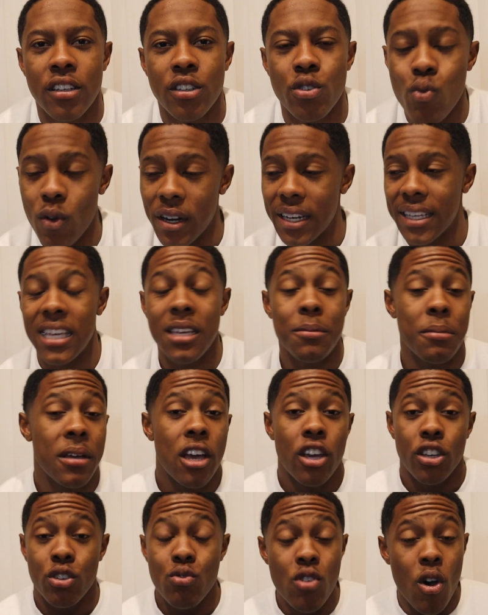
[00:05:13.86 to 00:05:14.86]
You want to keep
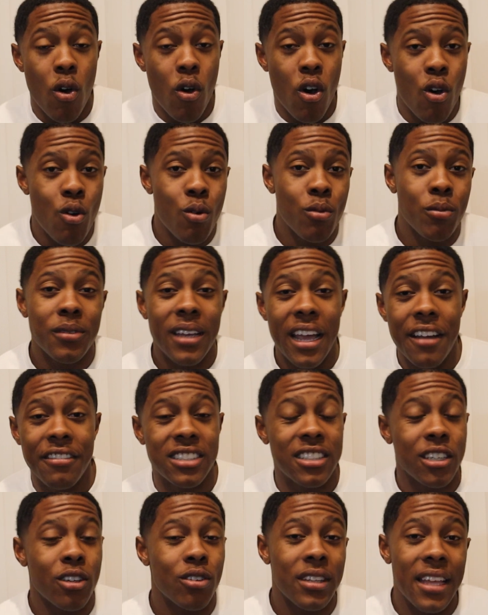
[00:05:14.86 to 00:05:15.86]
you go home
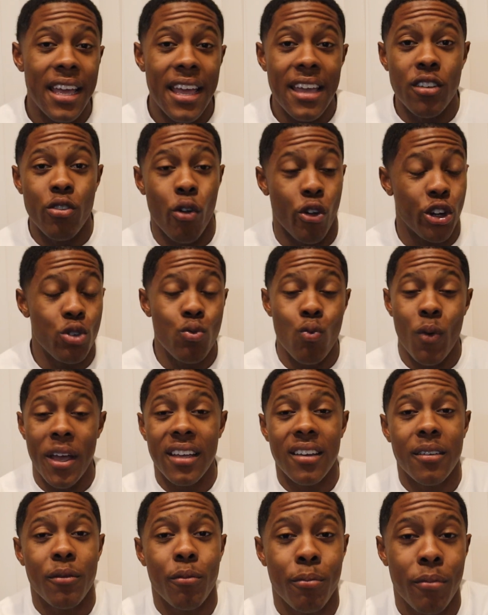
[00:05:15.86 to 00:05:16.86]
every single day, or you
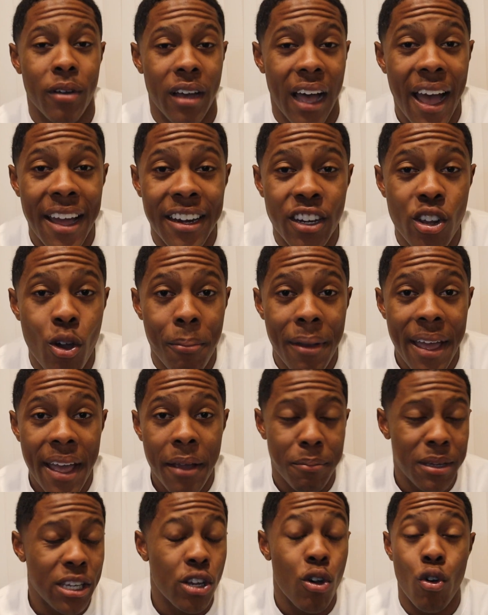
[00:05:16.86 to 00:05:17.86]
waiting behind your
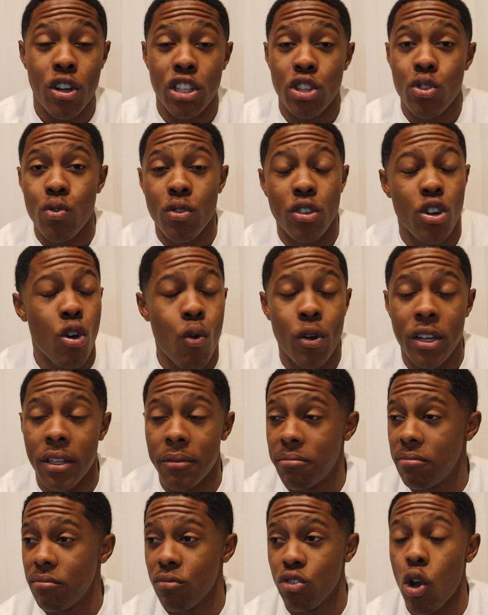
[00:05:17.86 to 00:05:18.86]
back, be going through going
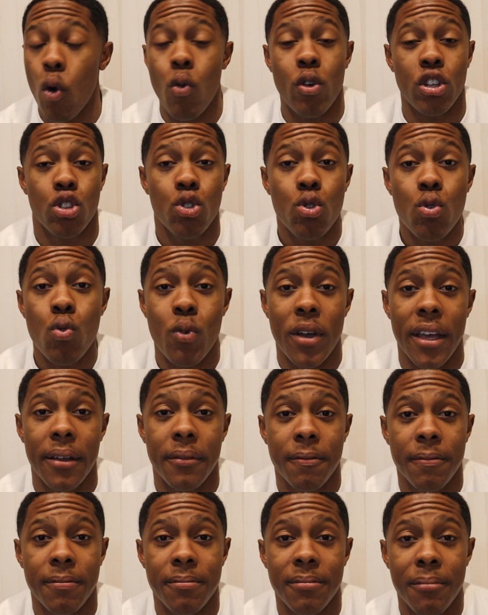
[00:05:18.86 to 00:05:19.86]
going through it,
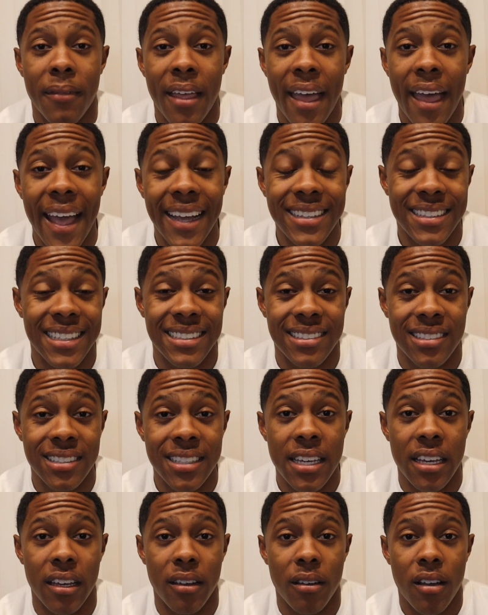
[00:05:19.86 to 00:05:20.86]
acting
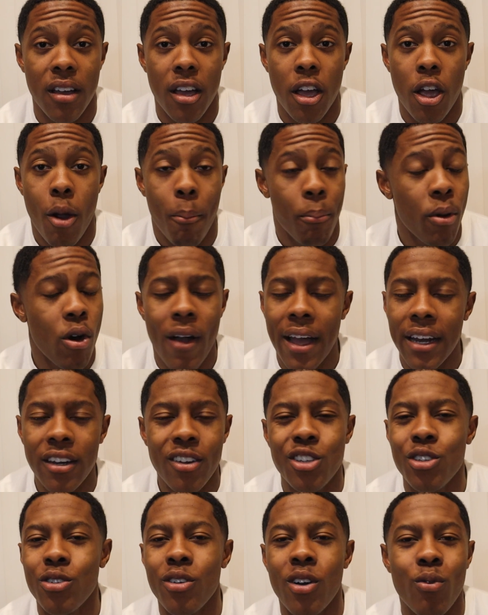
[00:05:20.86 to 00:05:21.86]
sick. Bro, I
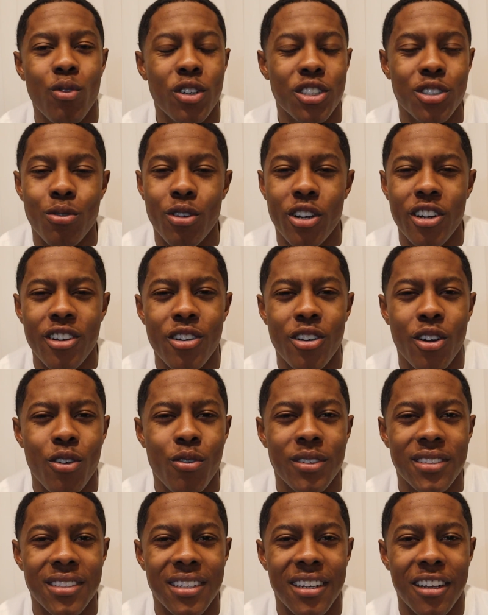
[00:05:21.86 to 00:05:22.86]
know you don't want your girl
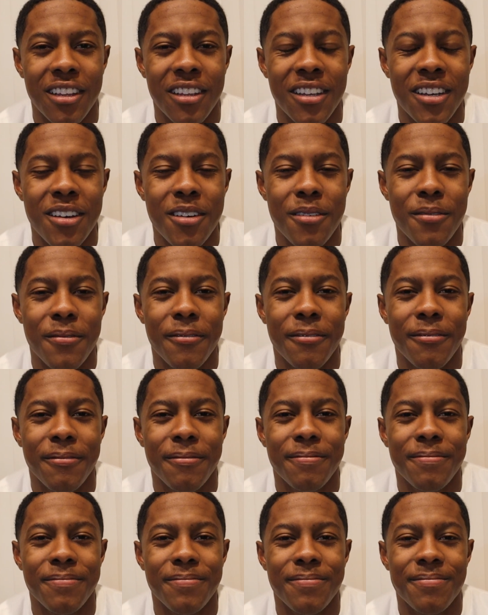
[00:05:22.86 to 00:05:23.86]
going to the club.
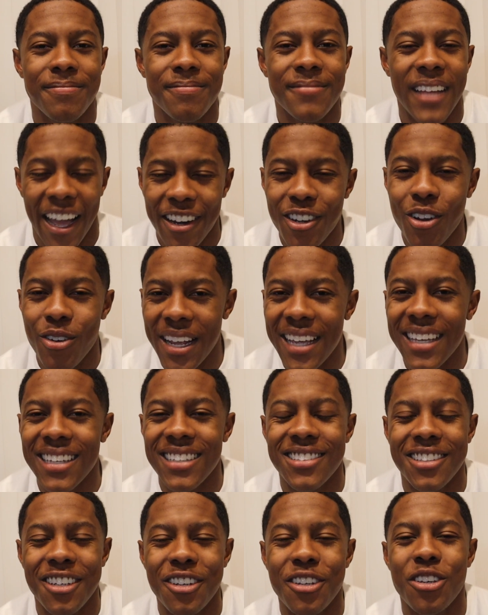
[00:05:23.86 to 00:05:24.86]
I know that
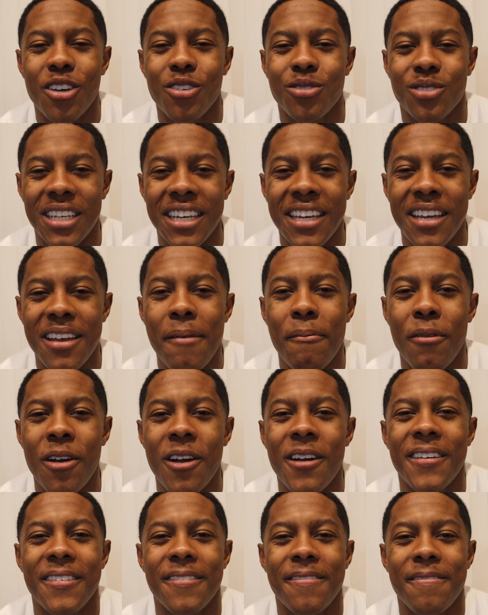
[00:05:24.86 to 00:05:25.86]
gets under your skin,
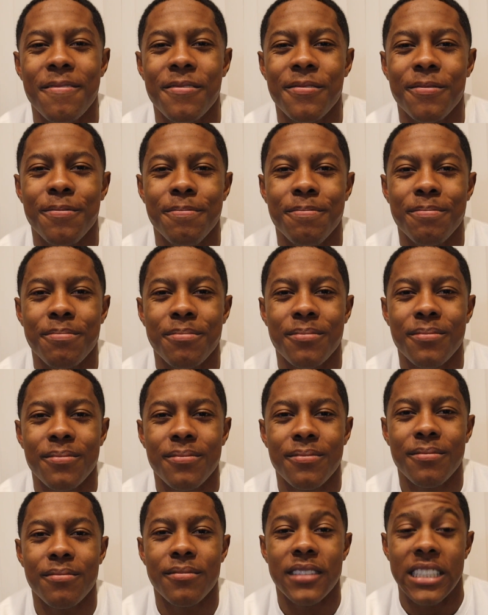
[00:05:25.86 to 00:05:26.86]
bro.
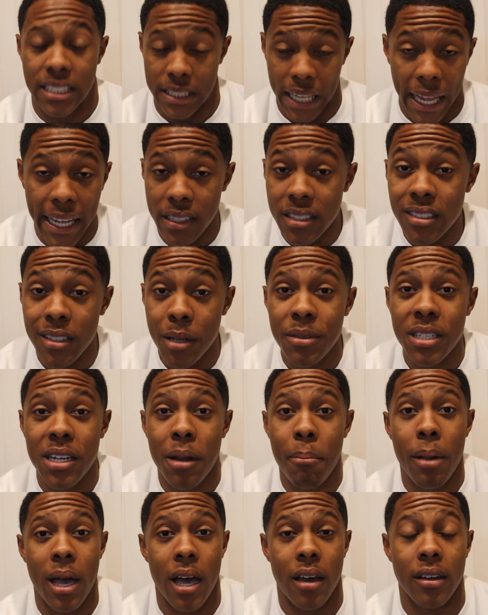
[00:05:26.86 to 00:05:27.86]
Say
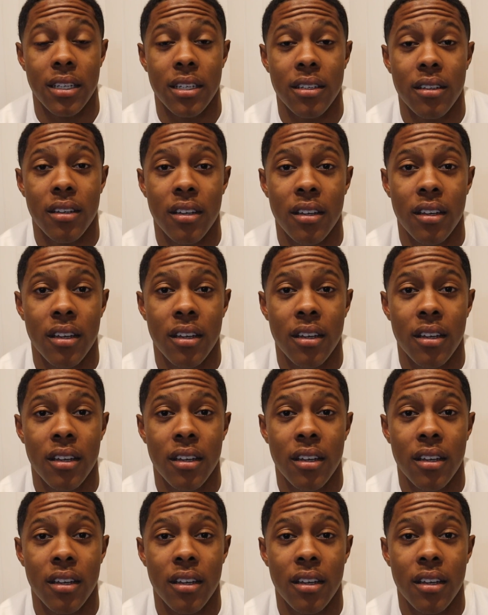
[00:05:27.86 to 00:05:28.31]
something about it.